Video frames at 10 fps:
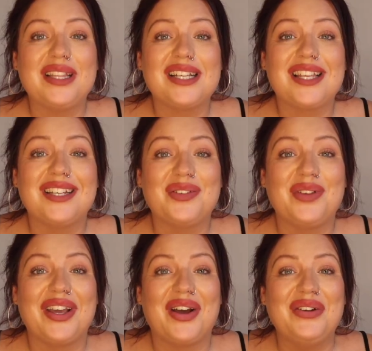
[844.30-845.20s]
that's the end of the
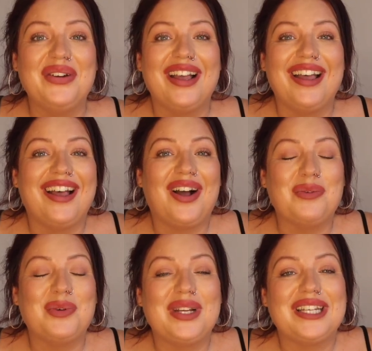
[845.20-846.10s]
video. I
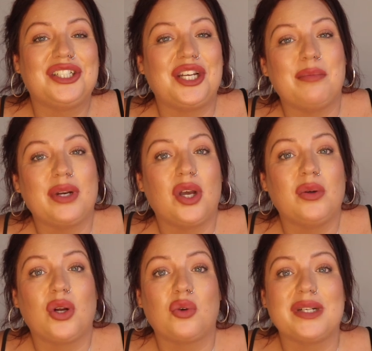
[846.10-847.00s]
will link Shein
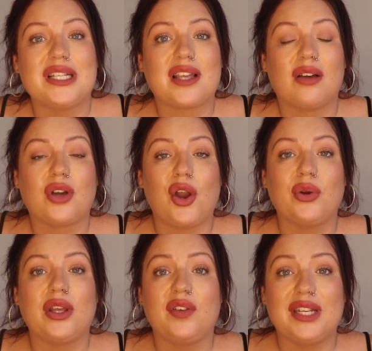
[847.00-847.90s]
below along with my discount
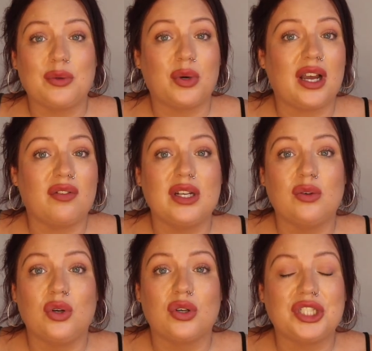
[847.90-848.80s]
code. If you did want to have a
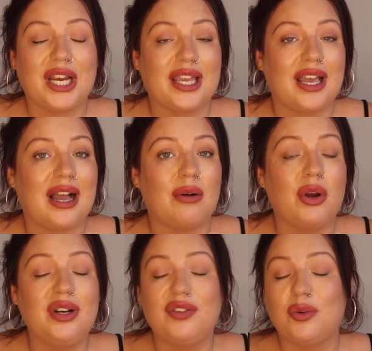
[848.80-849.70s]
little look, check it out.
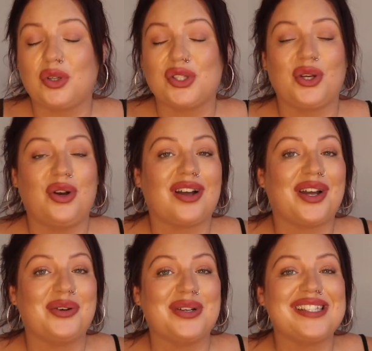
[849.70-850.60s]
Only if you want to, like
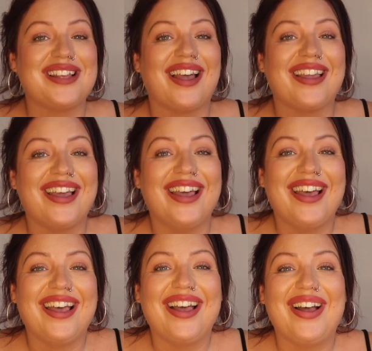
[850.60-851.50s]
I always say.
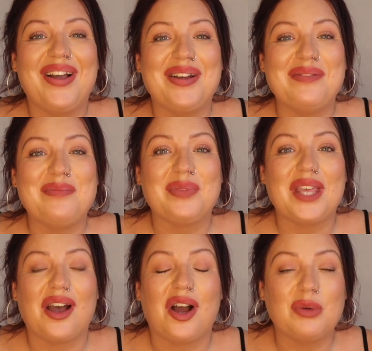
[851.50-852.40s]
Yeah, I'm
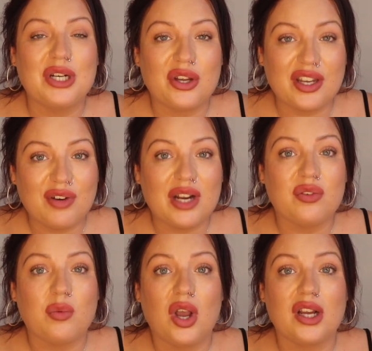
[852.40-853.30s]
going to go get ready
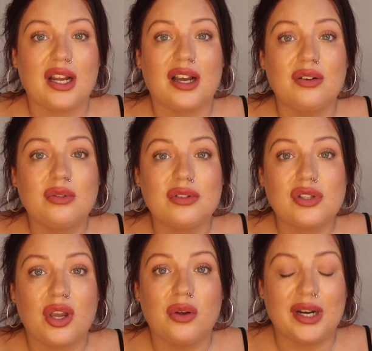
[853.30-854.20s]
for work now.
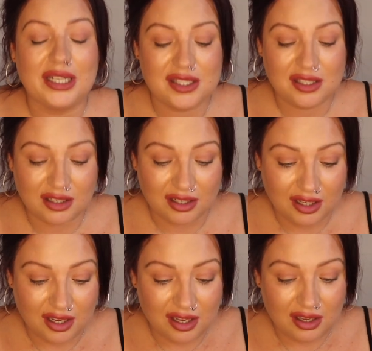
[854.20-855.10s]
So I need to
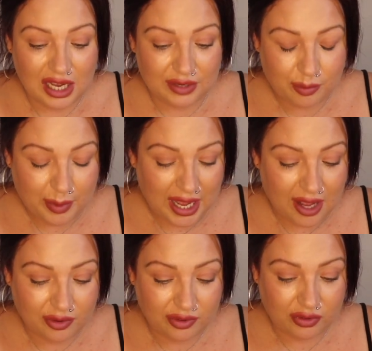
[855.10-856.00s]
have a
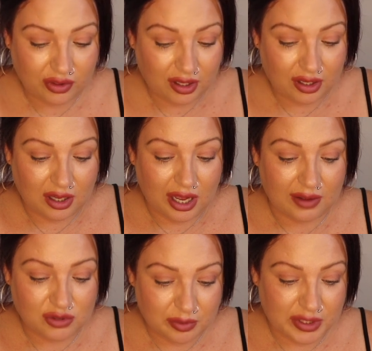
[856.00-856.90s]
bath,
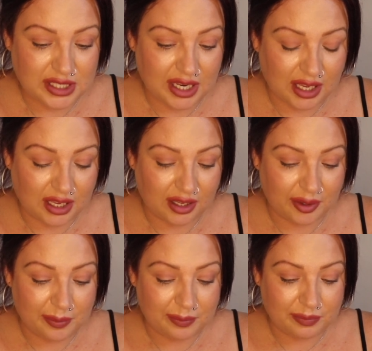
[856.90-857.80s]
have something to eat,